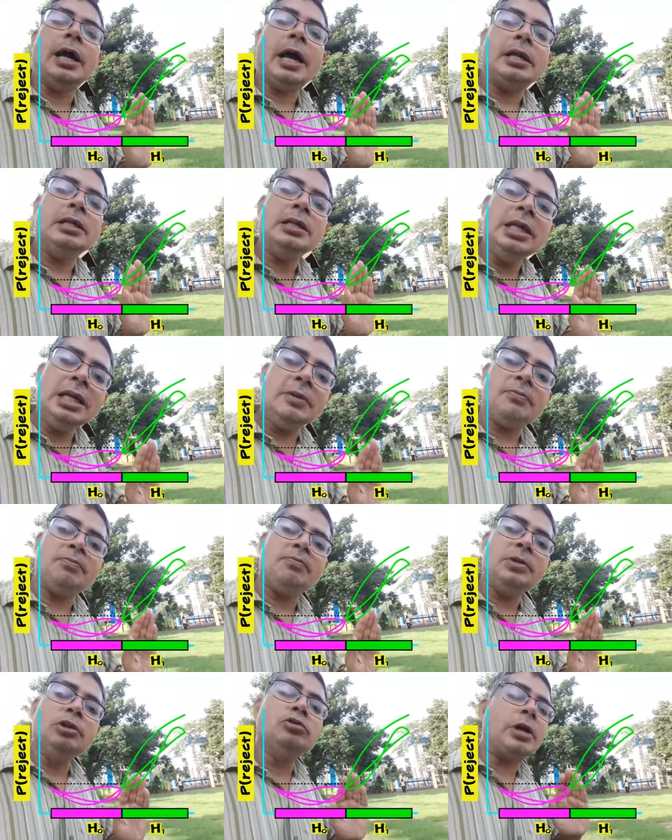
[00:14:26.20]
And
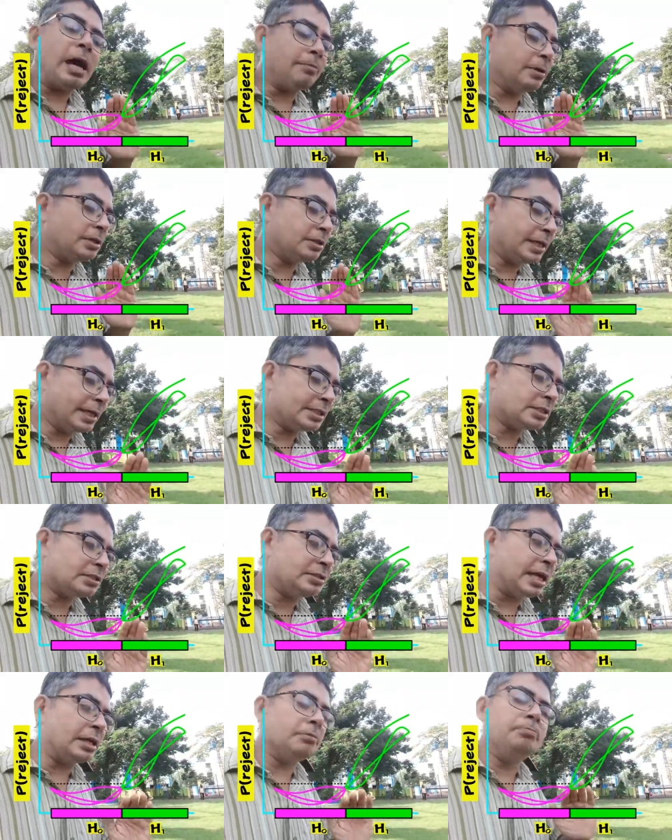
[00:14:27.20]
if you have a
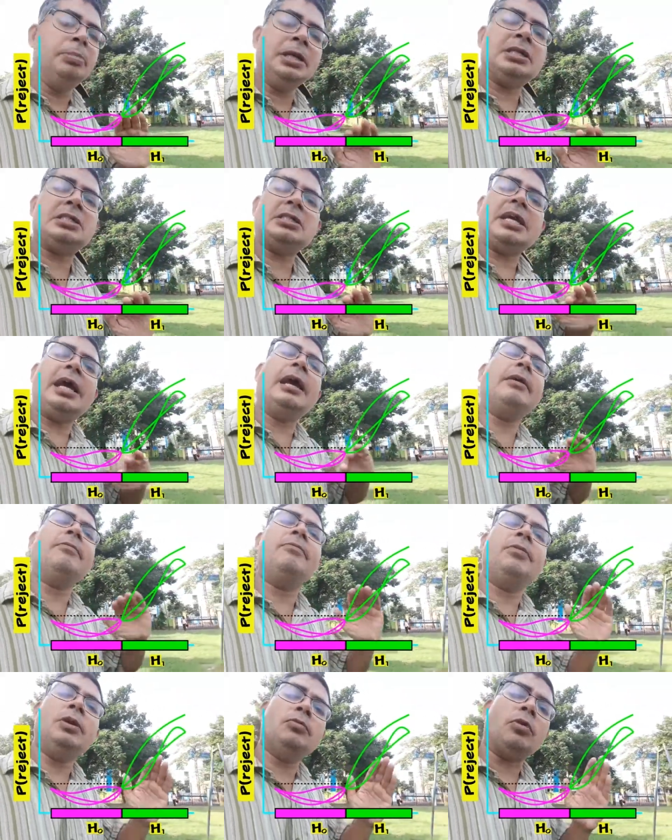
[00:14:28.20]
test that beats
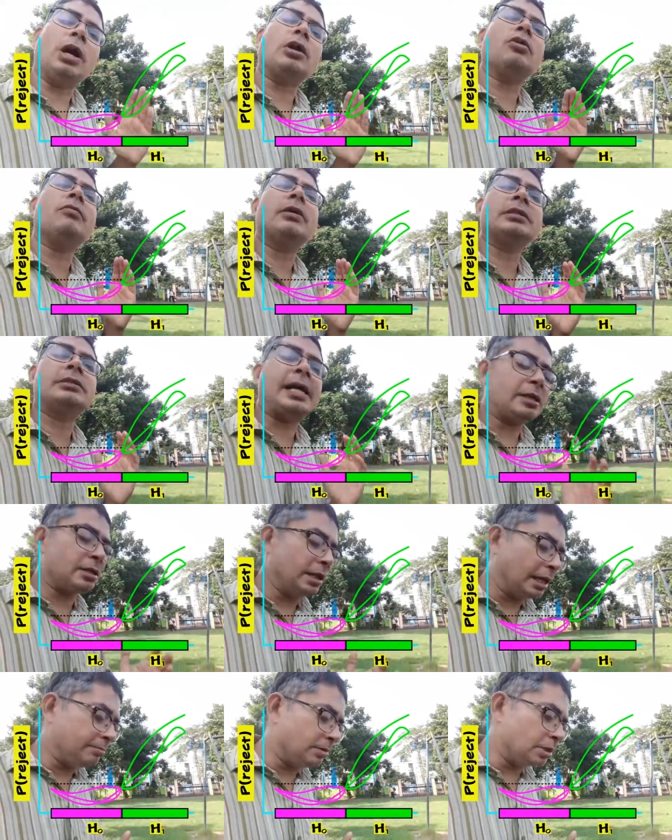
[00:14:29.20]
everyone over that
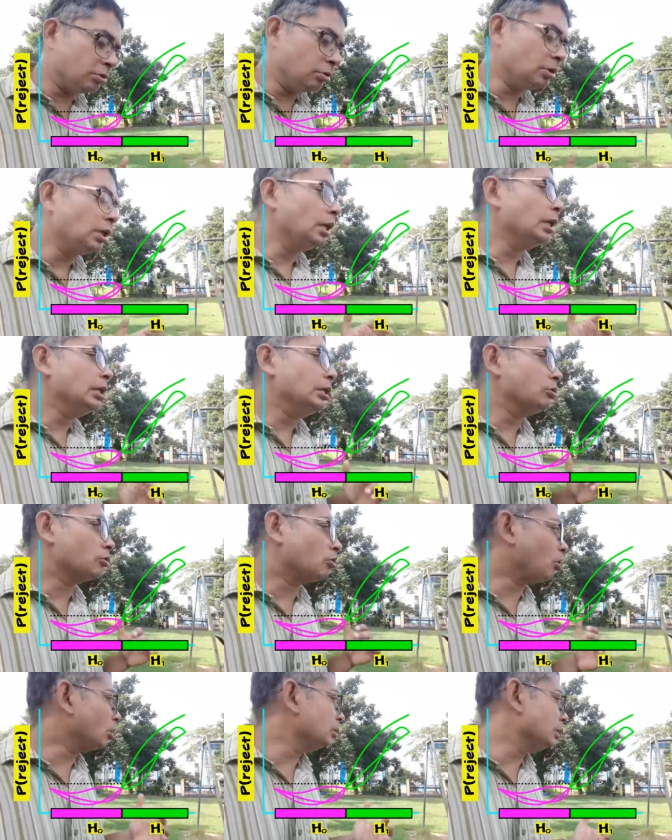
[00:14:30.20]
neighborhood, you
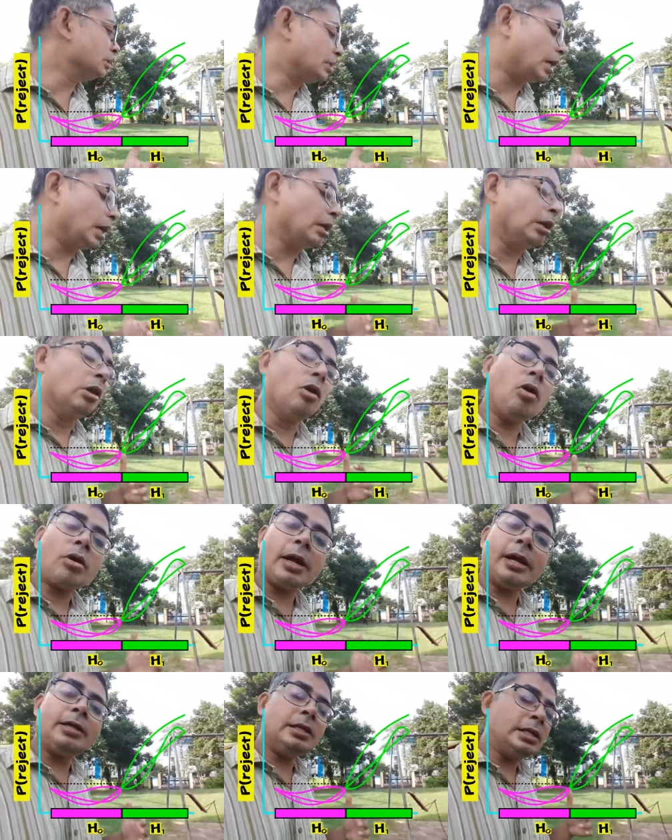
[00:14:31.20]
call it a
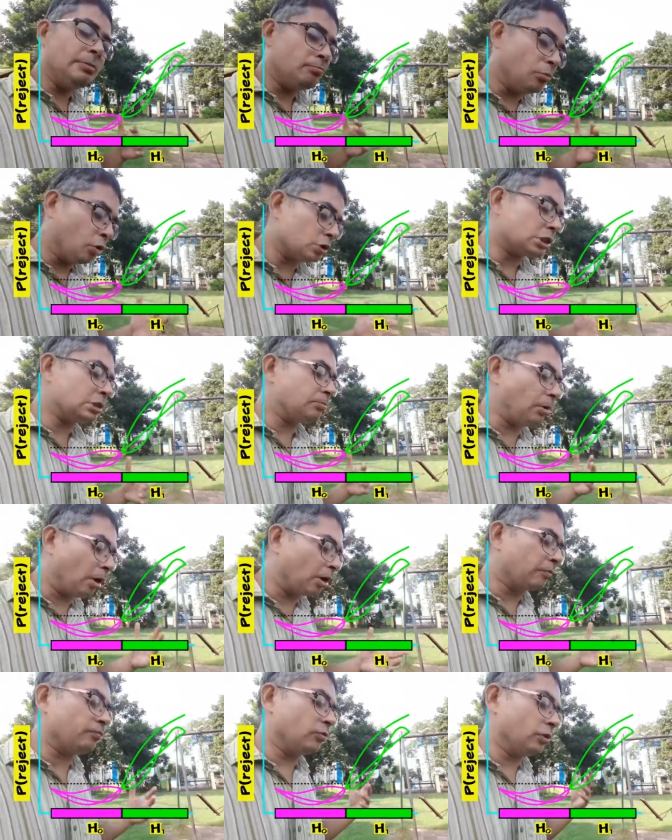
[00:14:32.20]
locally most
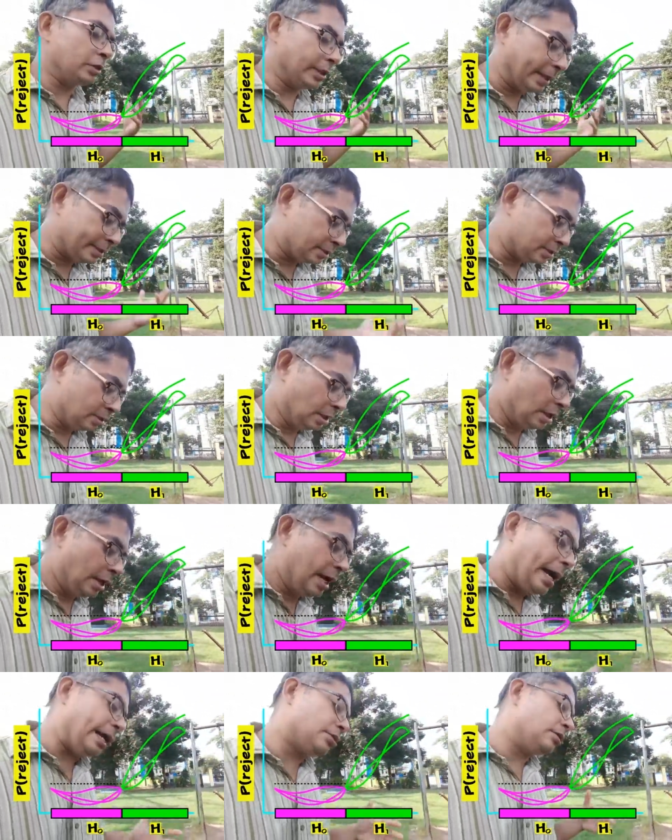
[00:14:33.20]
powerful test.
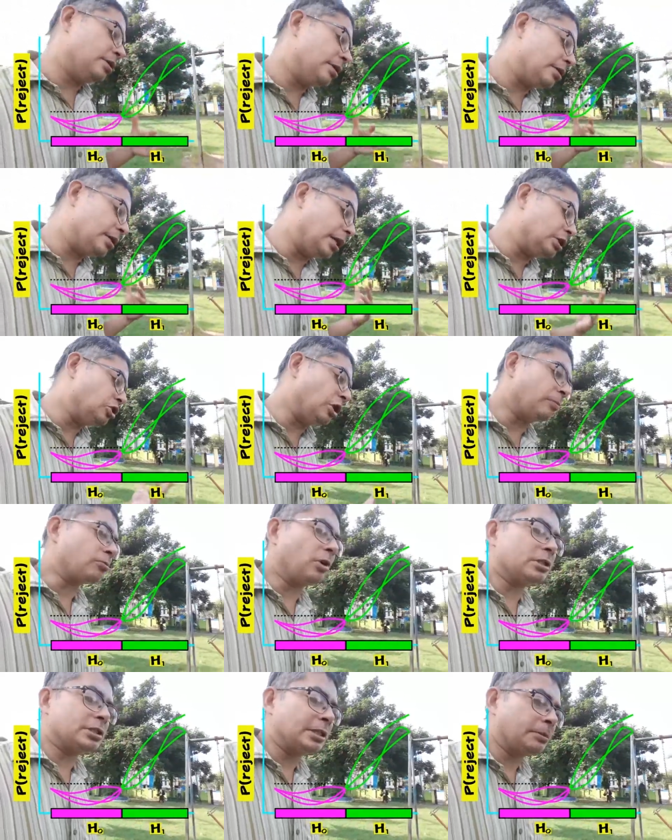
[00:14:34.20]
As a result, you have
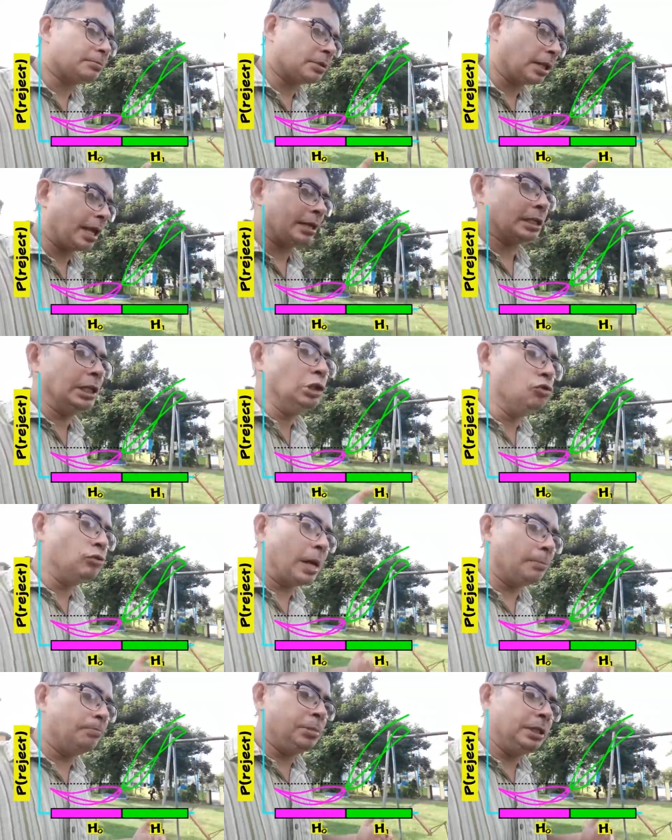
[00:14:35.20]
concepts like
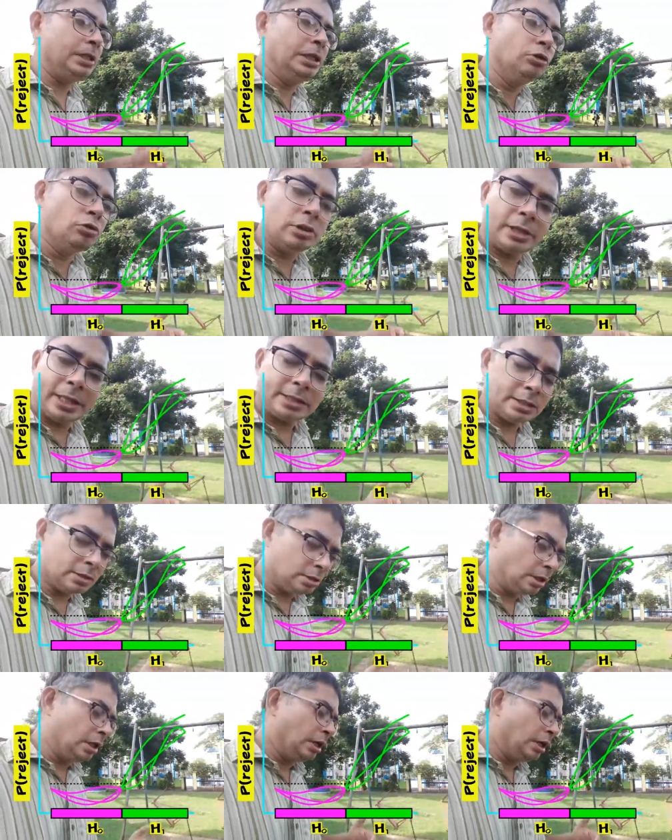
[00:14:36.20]
UMPU test,